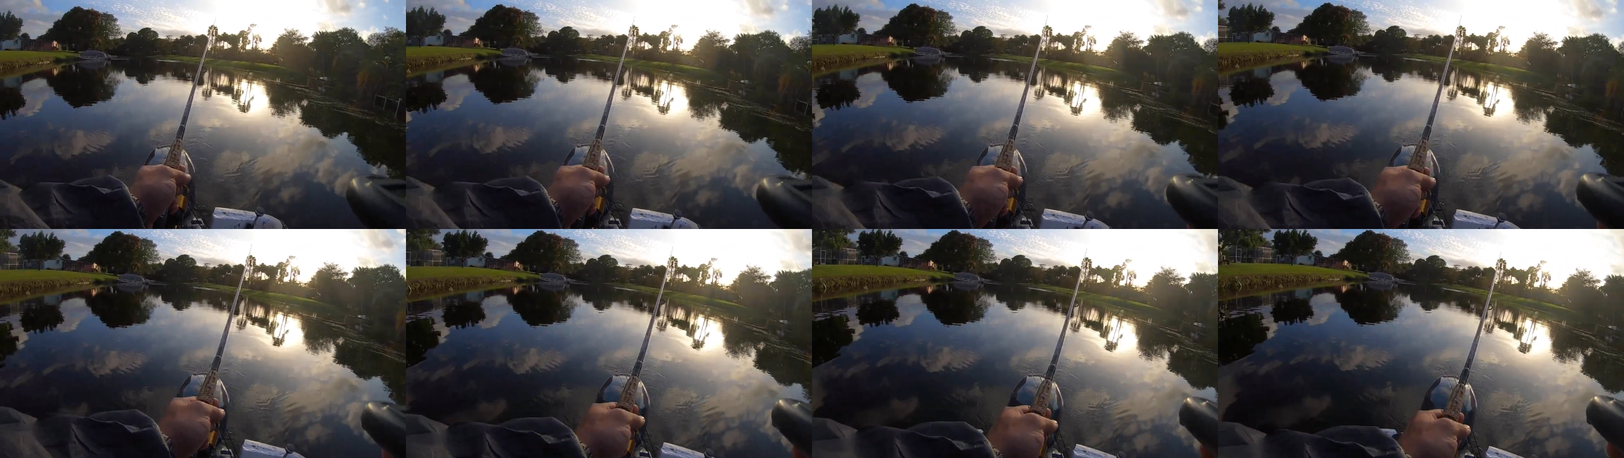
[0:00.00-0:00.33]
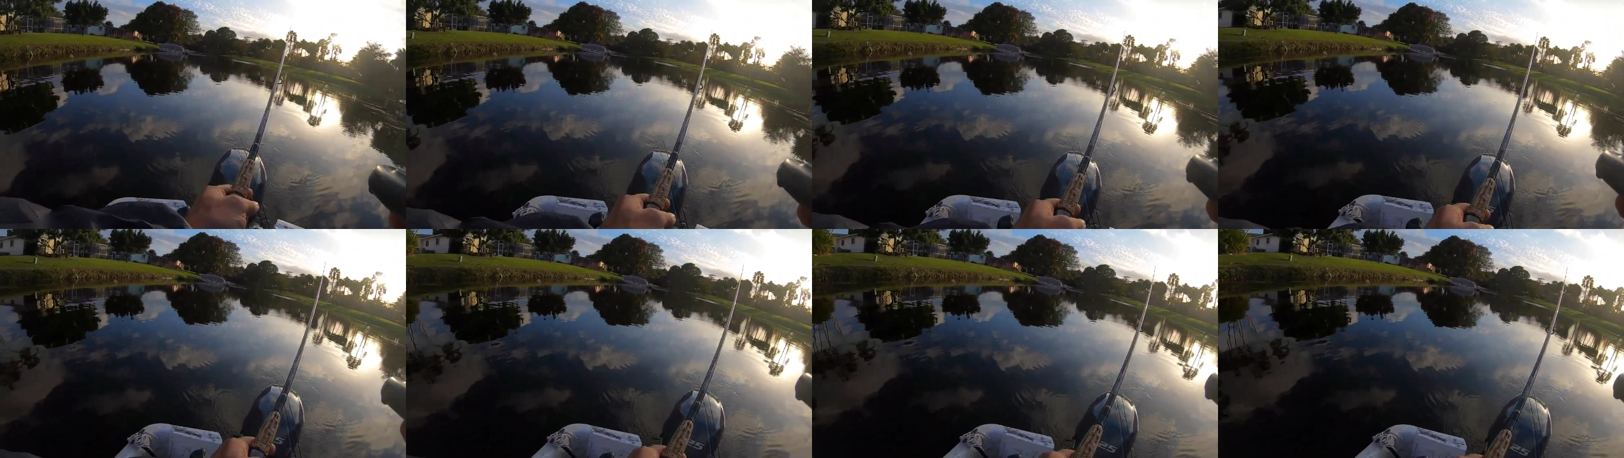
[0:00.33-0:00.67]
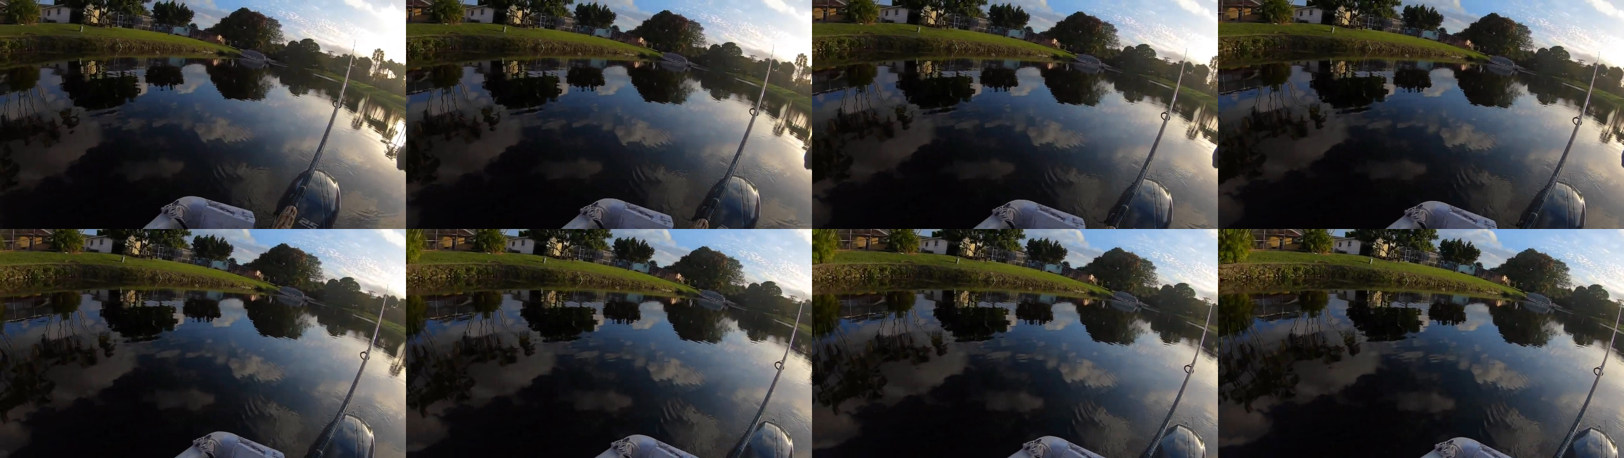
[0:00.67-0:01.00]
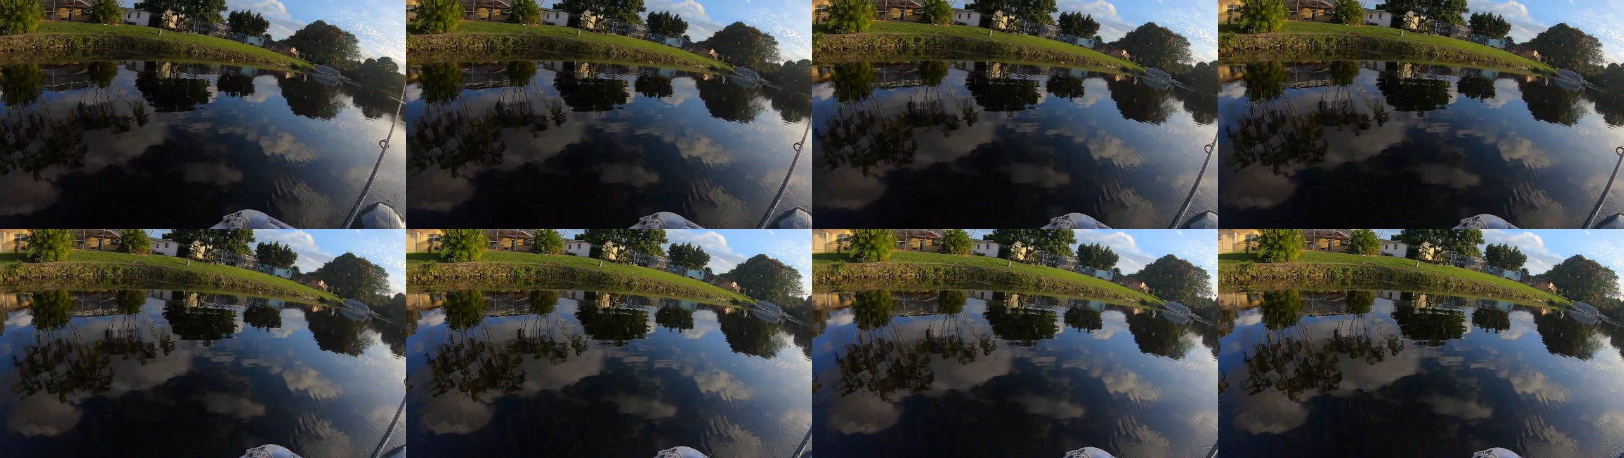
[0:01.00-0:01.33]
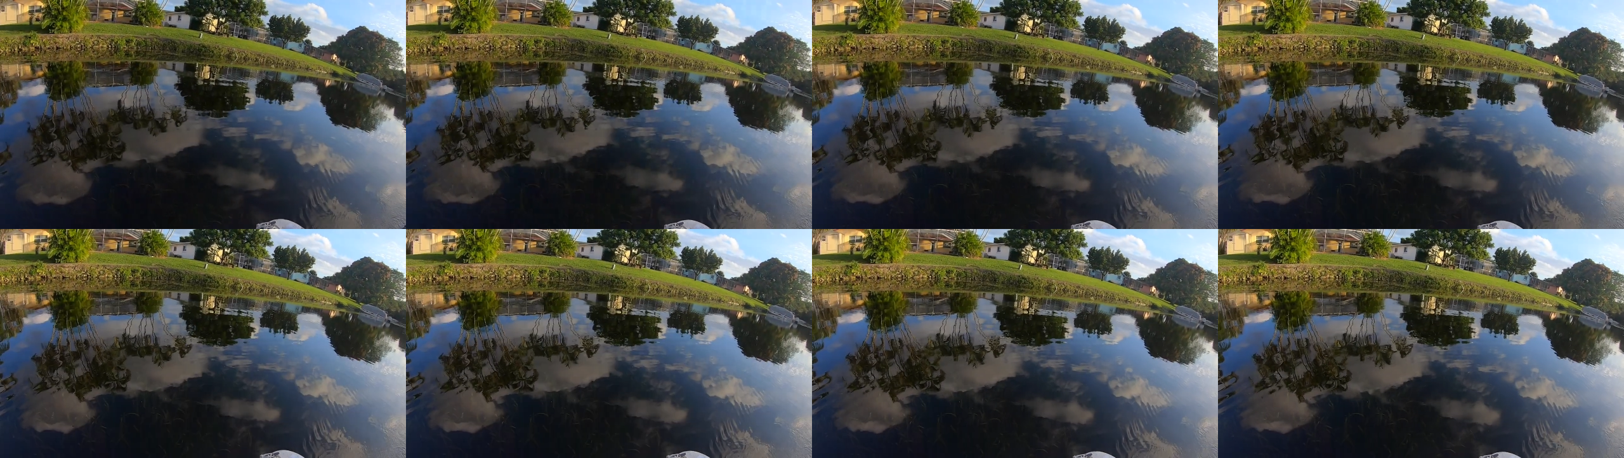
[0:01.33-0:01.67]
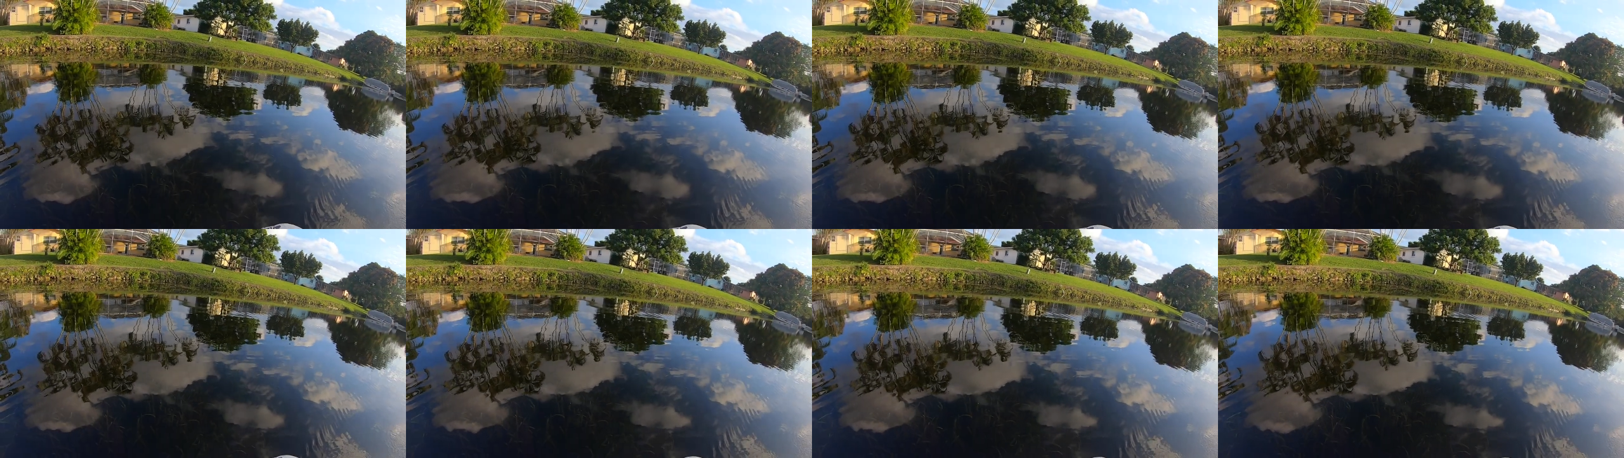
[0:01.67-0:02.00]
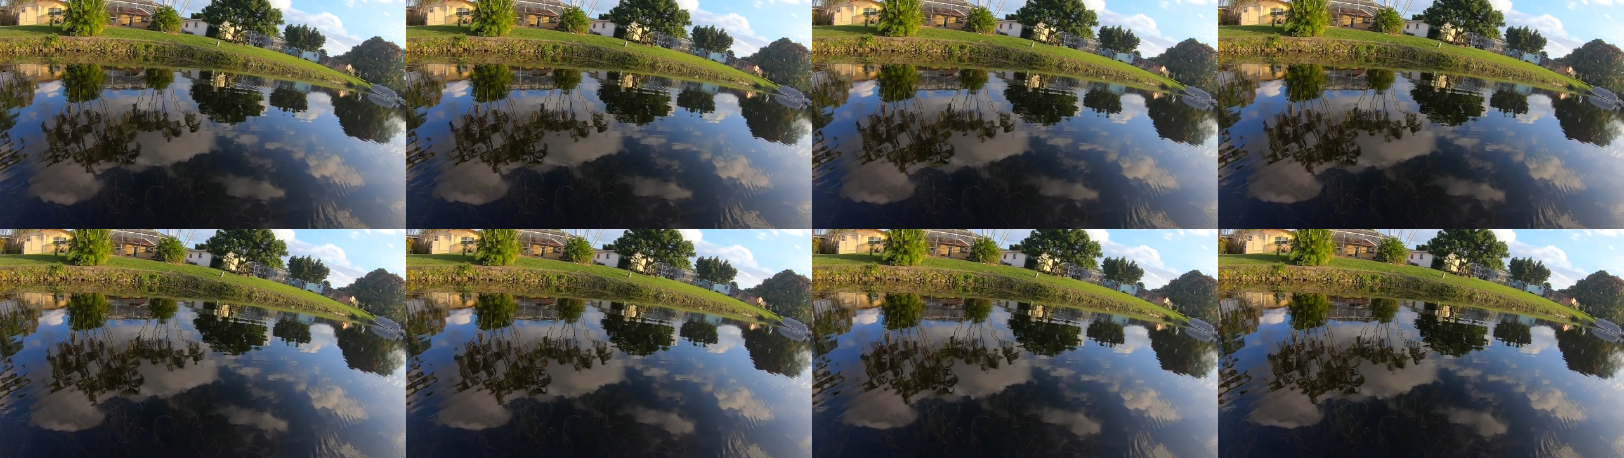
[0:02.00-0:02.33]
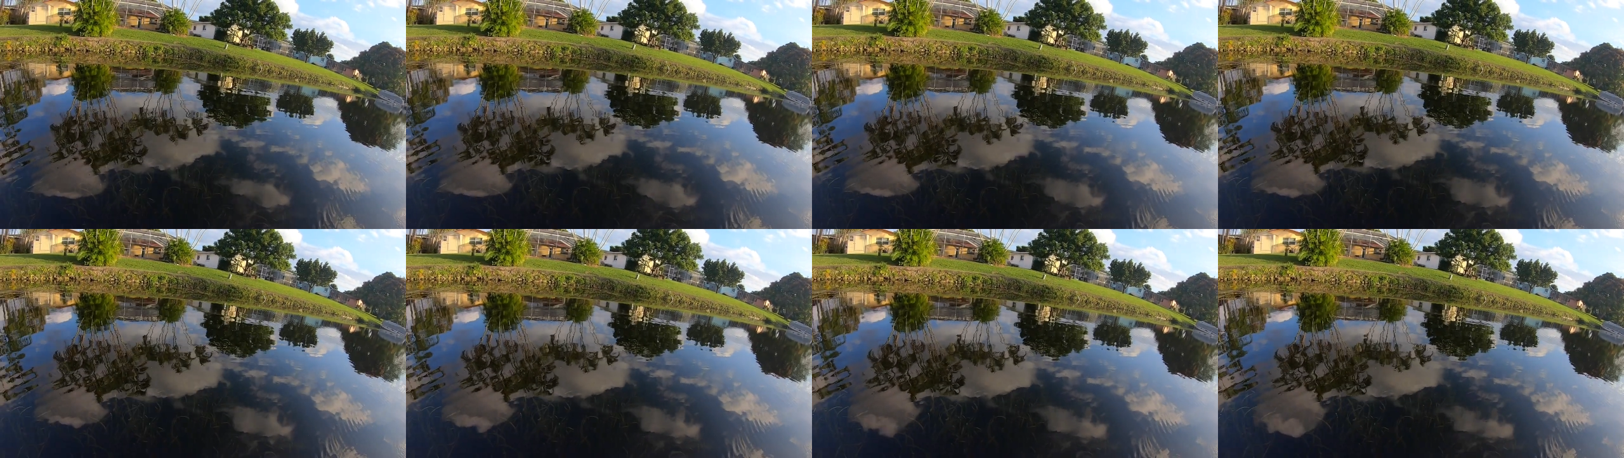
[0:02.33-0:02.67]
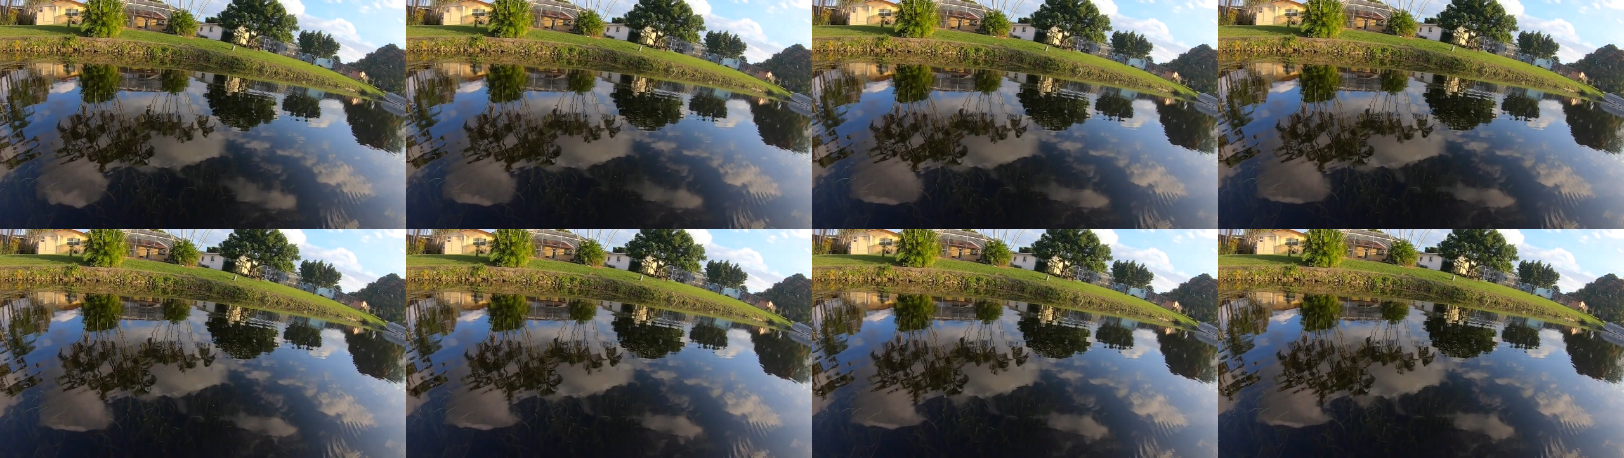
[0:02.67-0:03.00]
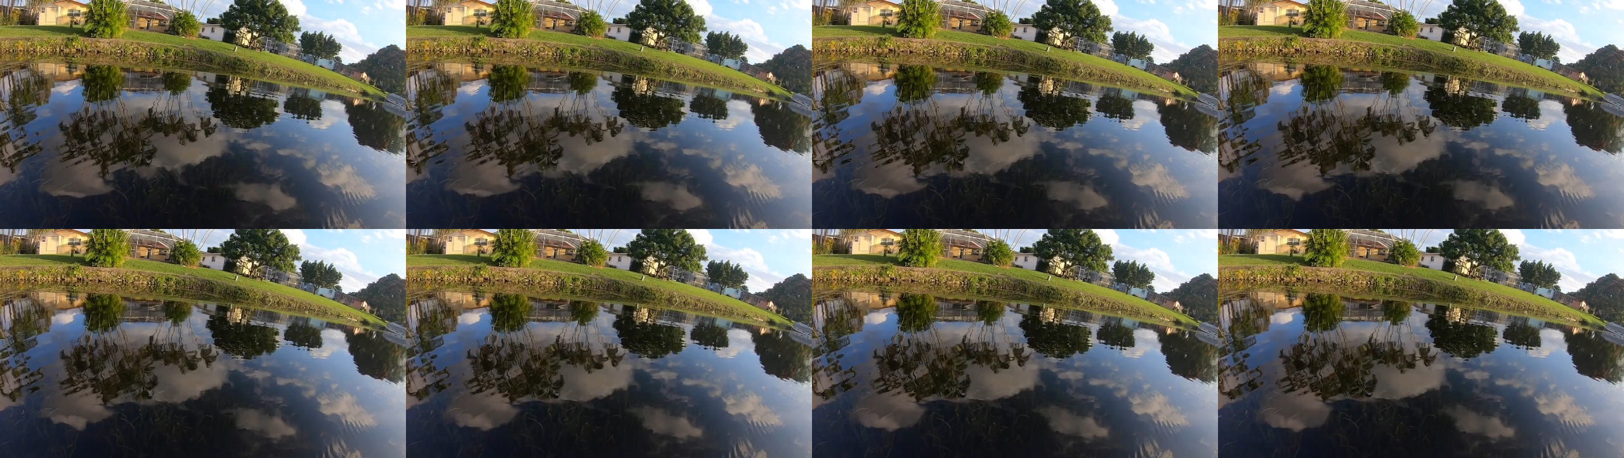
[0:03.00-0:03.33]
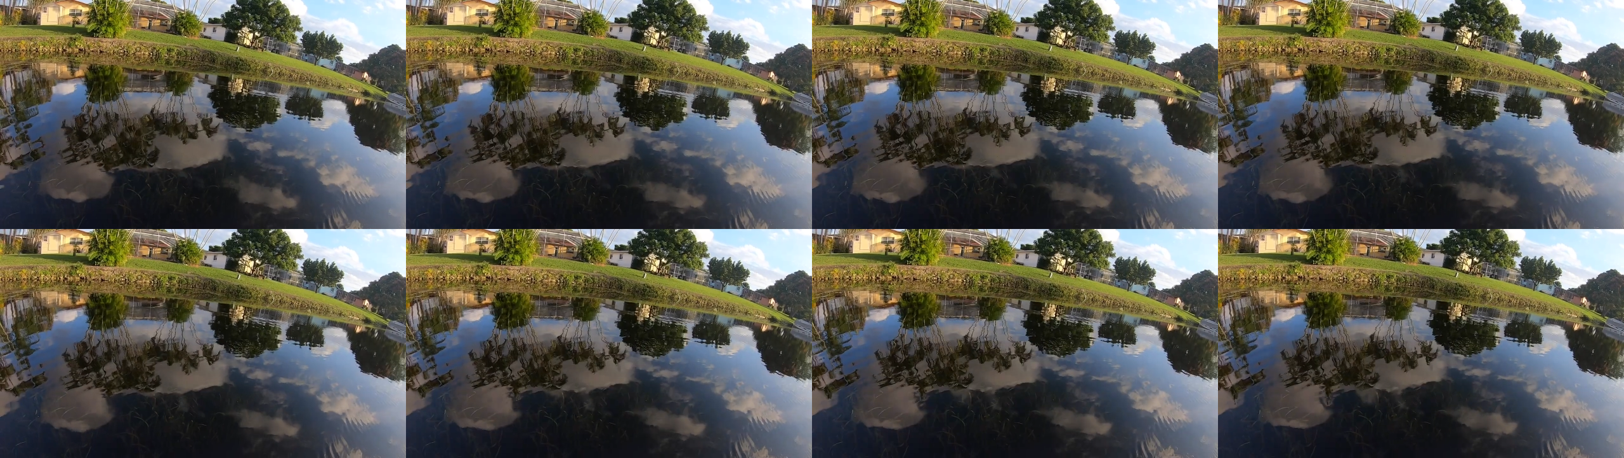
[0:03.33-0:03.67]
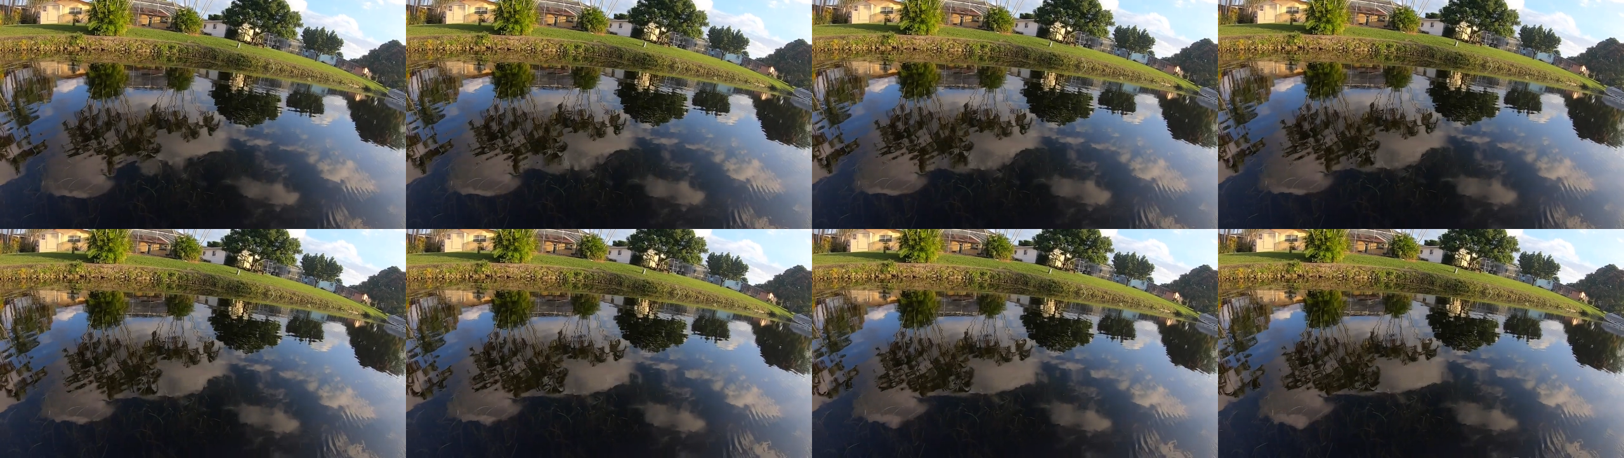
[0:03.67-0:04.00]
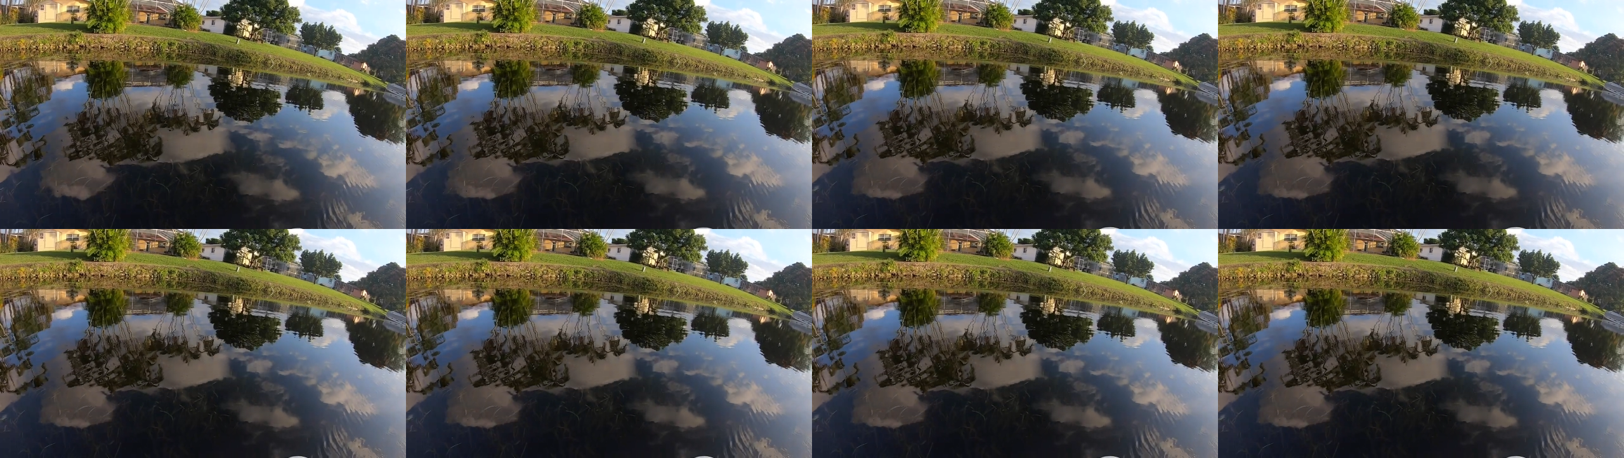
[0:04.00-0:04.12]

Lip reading: (no speaker visible)